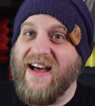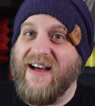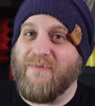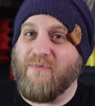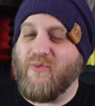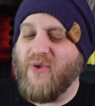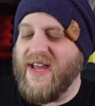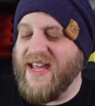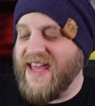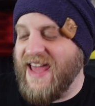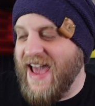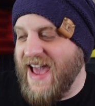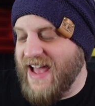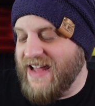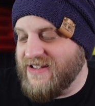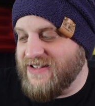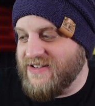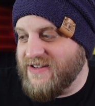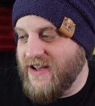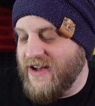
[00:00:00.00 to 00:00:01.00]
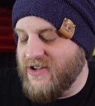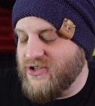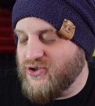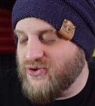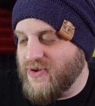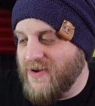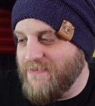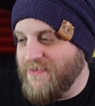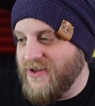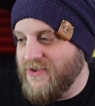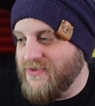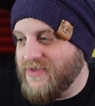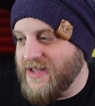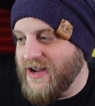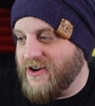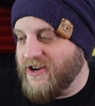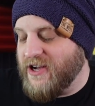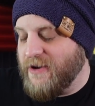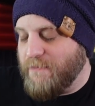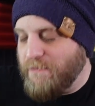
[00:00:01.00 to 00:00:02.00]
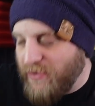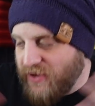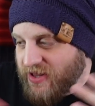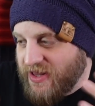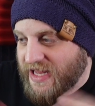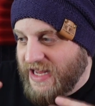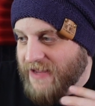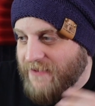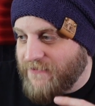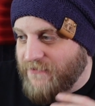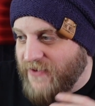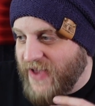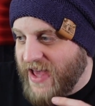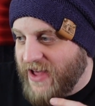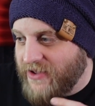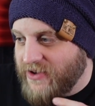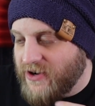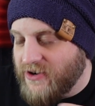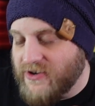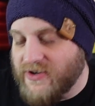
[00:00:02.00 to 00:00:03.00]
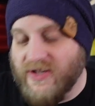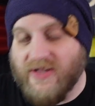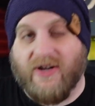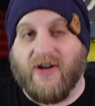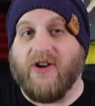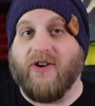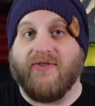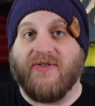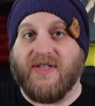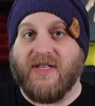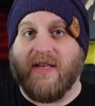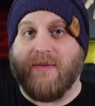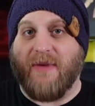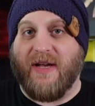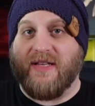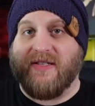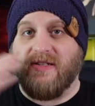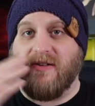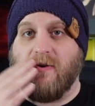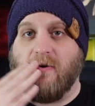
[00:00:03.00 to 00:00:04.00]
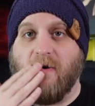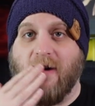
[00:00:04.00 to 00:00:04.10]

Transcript: We can't attribute their complete failure to Curse of the Best New